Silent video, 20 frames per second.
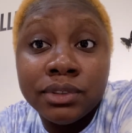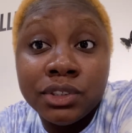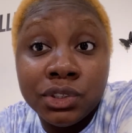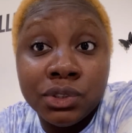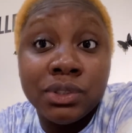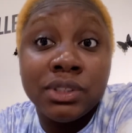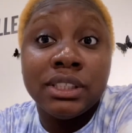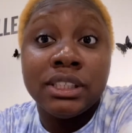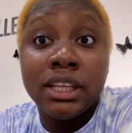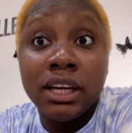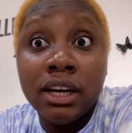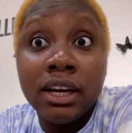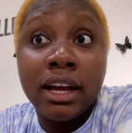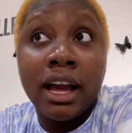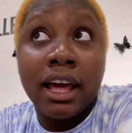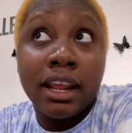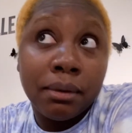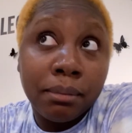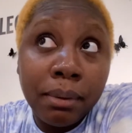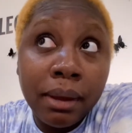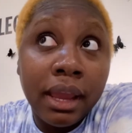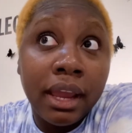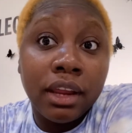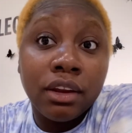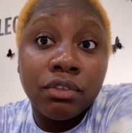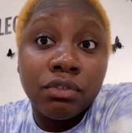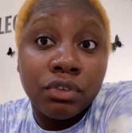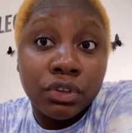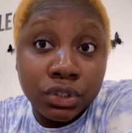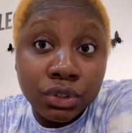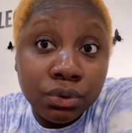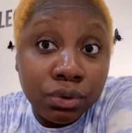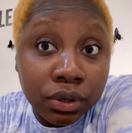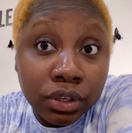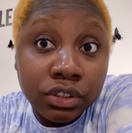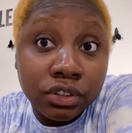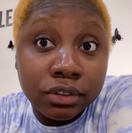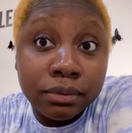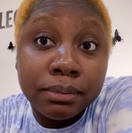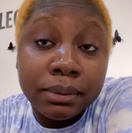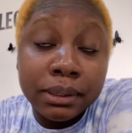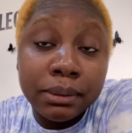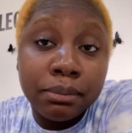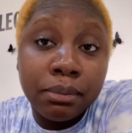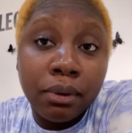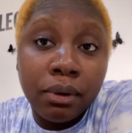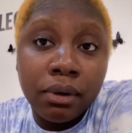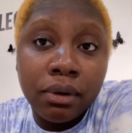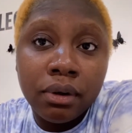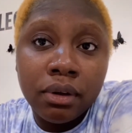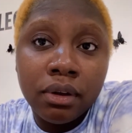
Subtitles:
you still got paid for 200 people.